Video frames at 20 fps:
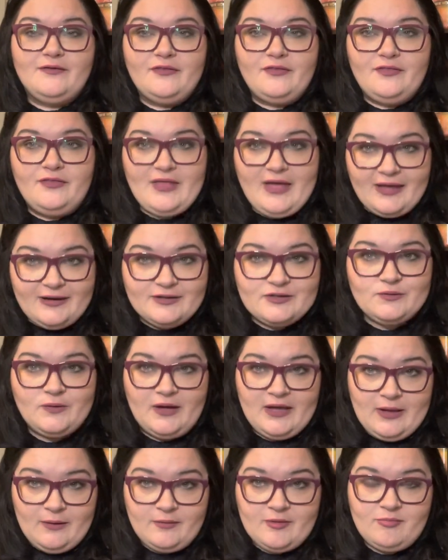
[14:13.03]
That is
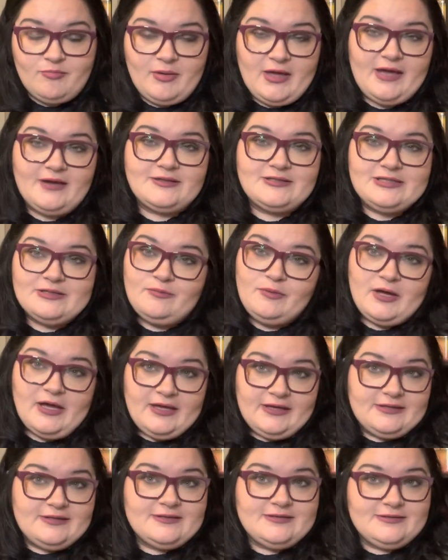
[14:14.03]
why I went back to
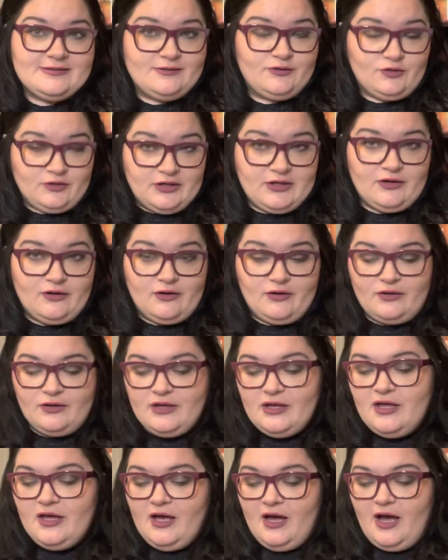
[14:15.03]
buying Kringle.
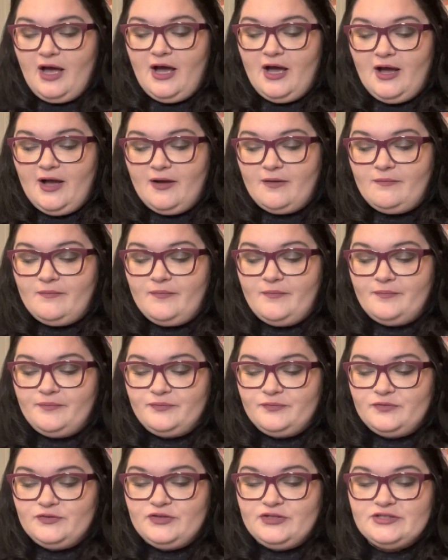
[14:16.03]
Um,
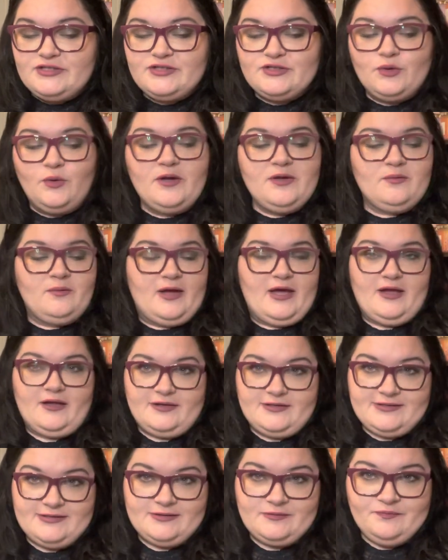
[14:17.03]
the soy
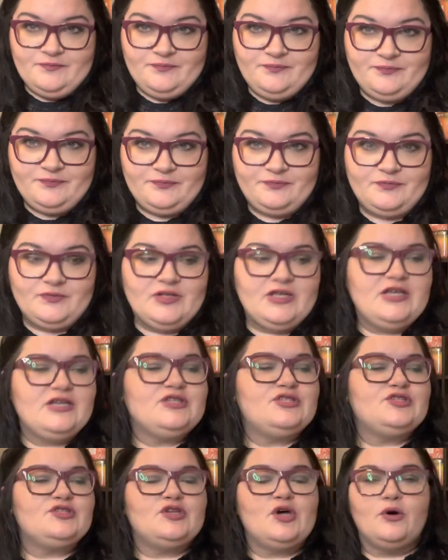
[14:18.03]
wax
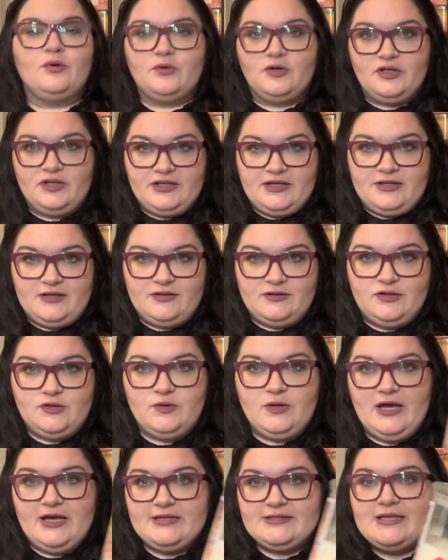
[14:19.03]
is so clean. You
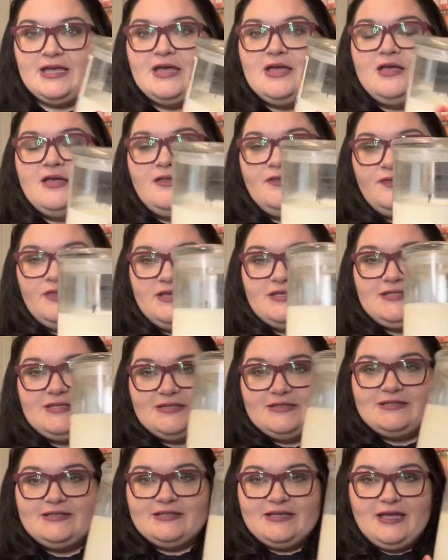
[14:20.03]
guys, this
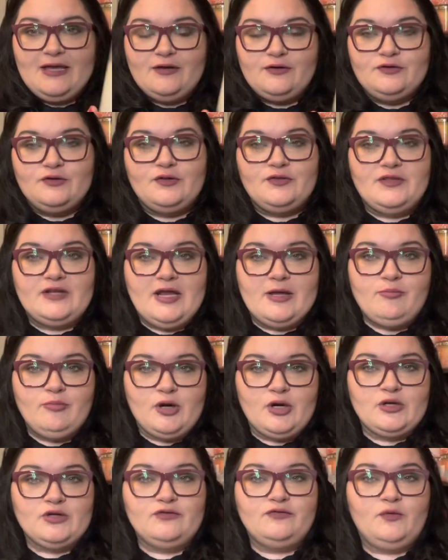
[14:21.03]
is the candle that I
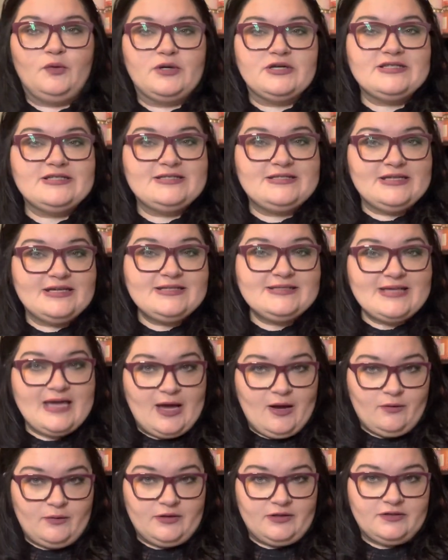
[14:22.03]
burned for six
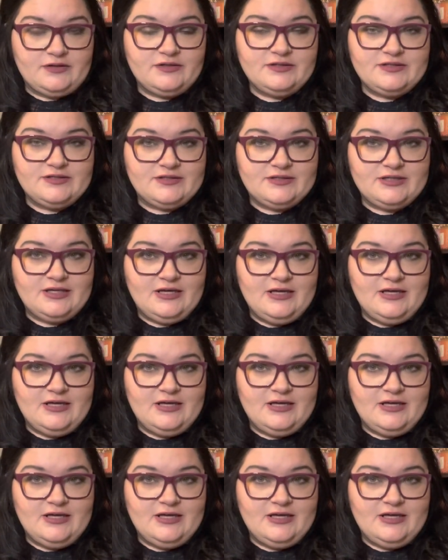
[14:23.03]
hours.